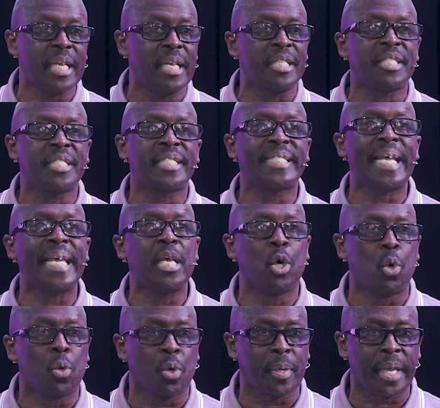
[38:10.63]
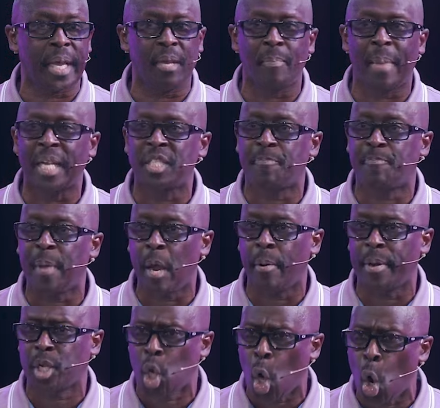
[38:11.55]
It's sealed, okay? My
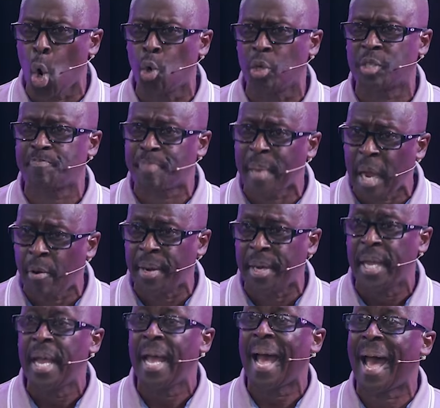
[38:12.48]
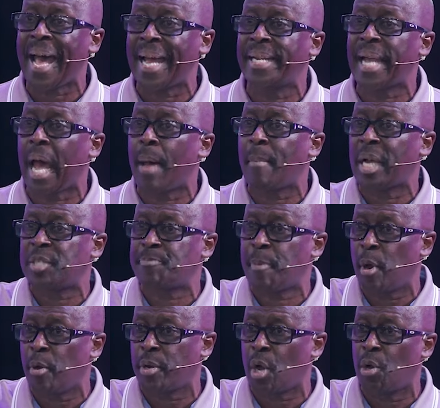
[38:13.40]
spirit, cool, spirit. I die, my
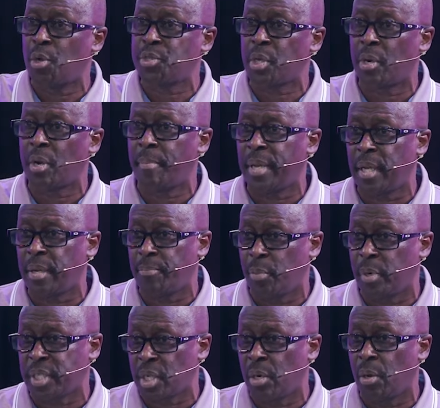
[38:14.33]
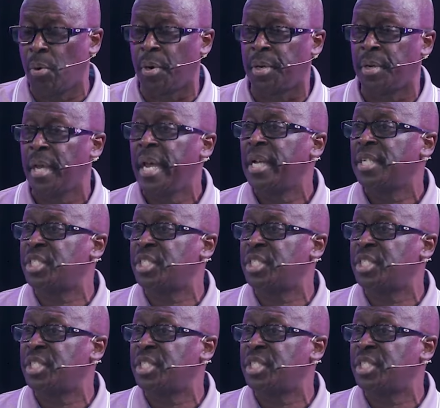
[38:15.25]
spirit goes on to be with the Lord.